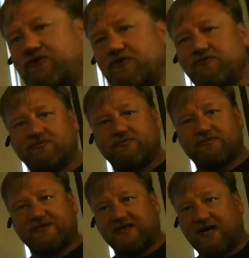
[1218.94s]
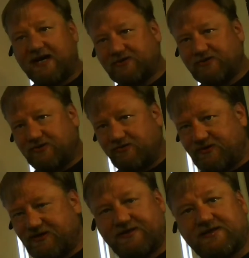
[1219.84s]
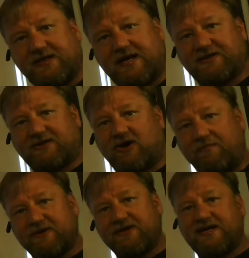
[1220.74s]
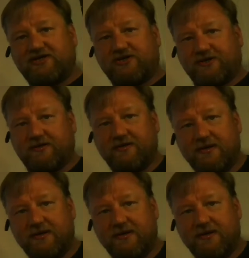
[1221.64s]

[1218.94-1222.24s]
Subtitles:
you decide to do this as a combination,